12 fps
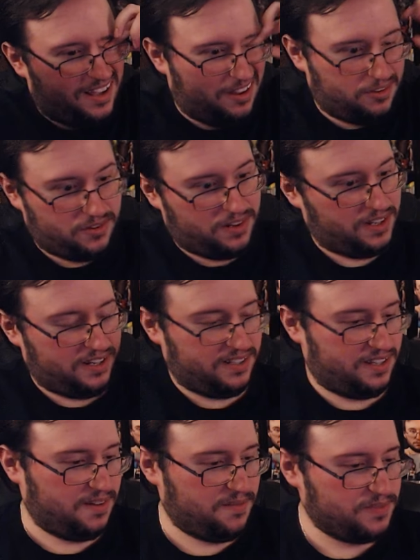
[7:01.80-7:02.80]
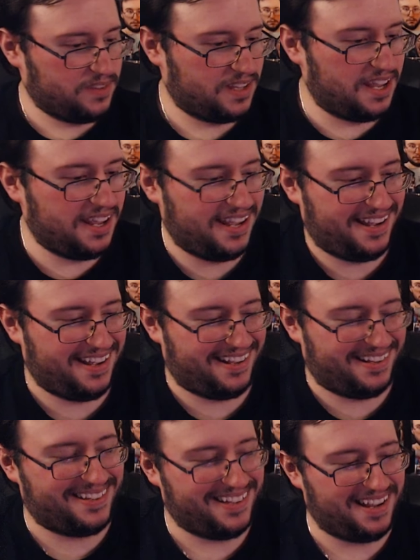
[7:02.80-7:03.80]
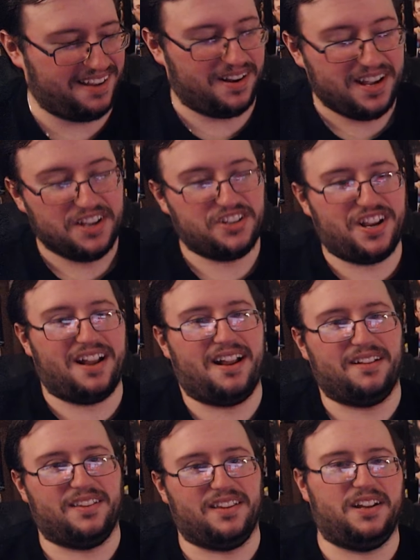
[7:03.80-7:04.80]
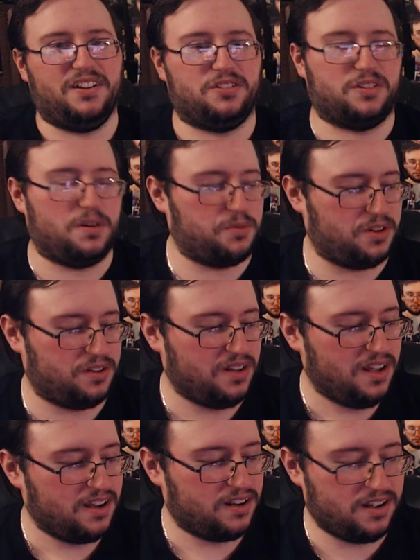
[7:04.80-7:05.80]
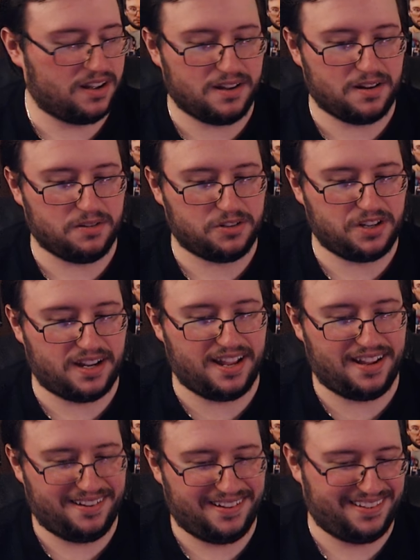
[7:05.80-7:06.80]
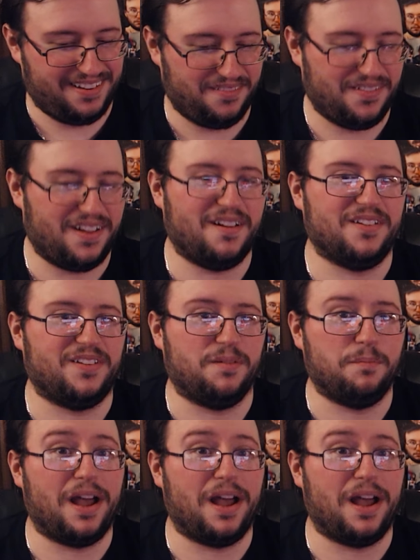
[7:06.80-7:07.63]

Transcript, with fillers: That was really good though. Anyway, shout outs. Link in the description. Go go check out yourself. Anyway, that's it.